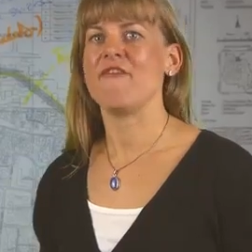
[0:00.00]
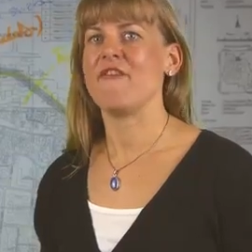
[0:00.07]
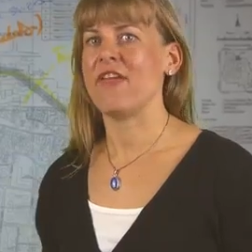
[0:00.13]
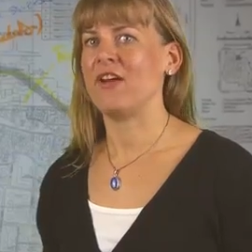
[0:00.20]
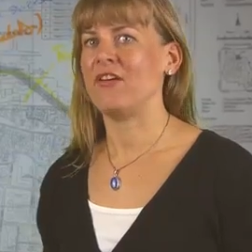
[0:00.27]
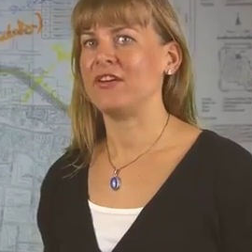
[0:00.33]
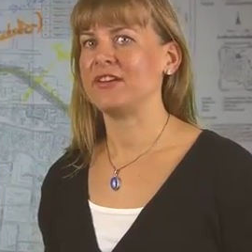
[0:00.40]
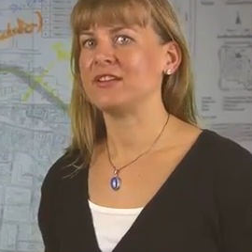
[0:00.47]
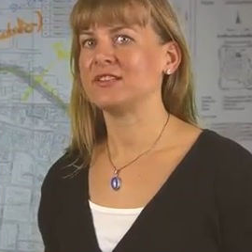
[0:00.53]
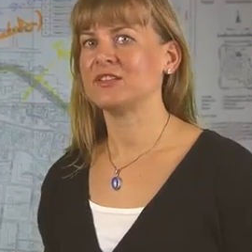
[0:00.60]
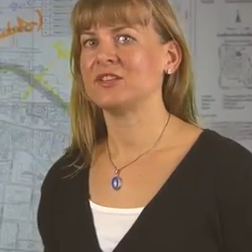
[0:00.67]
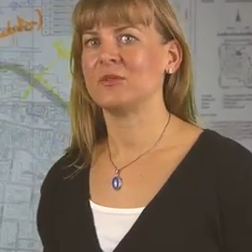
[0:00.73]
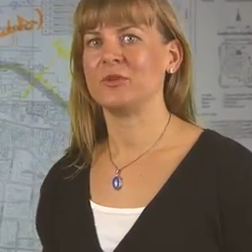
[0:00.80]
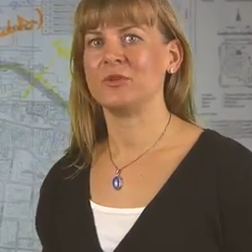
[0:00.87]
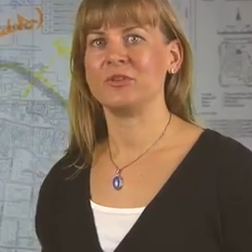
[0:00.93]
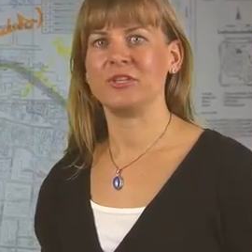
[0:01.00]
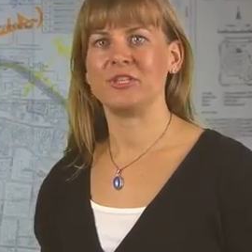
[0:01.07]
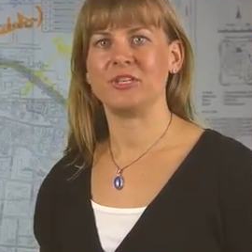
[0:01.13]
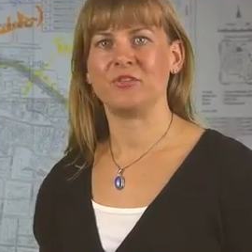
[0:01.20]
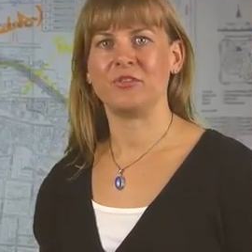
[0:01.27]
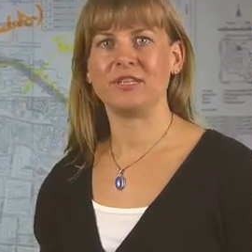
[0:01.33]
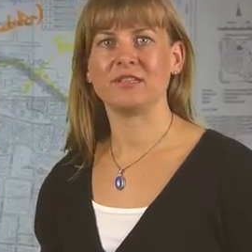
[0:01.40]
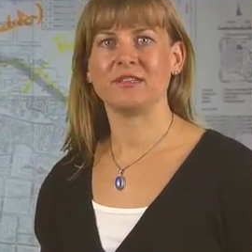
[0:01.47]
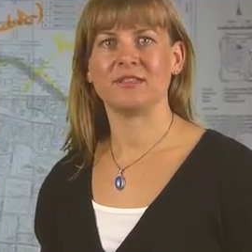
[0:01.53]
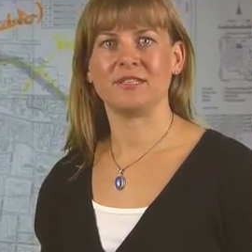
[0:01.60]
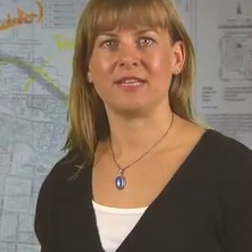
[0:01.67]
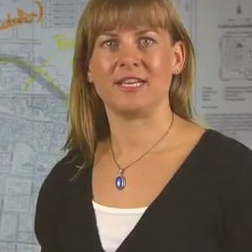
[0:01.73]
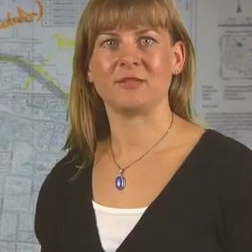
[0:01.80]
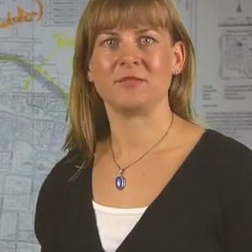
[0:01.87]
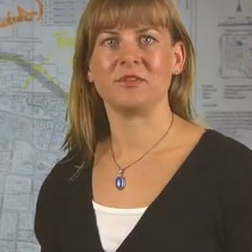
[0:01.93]
various community risk
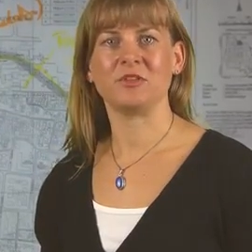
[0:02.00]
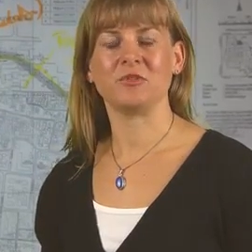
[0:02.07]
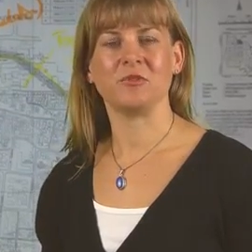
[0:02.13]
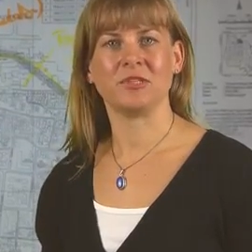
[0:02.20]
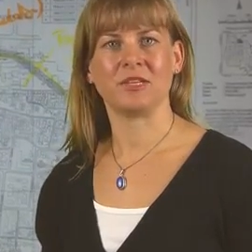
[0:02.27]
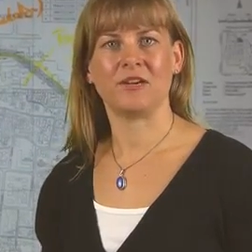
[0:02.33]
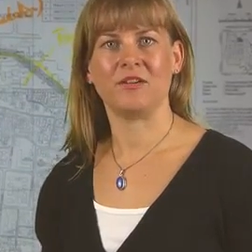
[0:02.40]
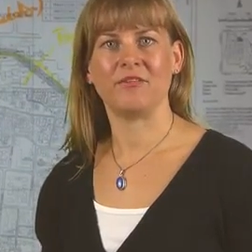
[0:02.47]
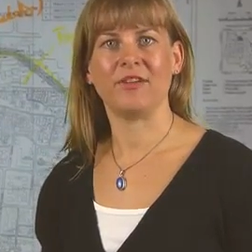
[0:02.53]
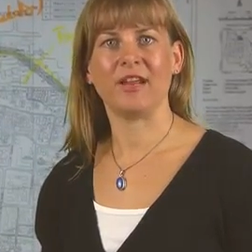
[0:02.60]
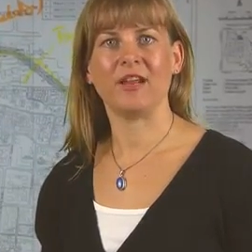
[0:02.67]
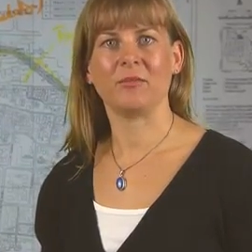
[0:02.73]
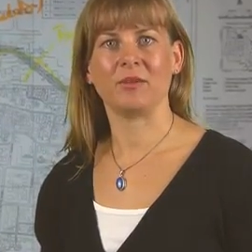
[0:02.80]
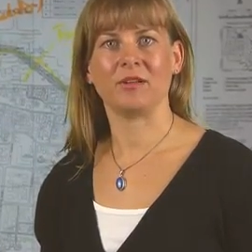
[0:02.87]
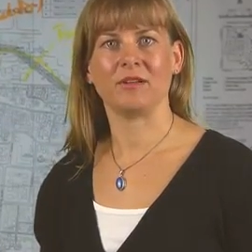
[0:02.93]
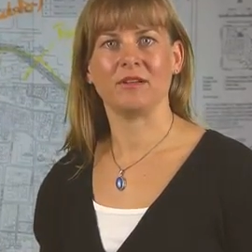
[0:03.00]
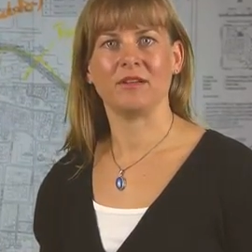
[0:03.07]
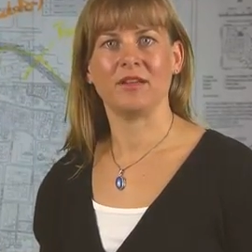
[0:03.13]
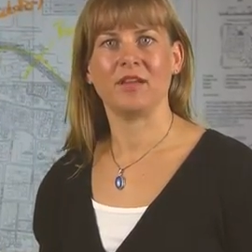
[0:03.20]
assessment tools are available,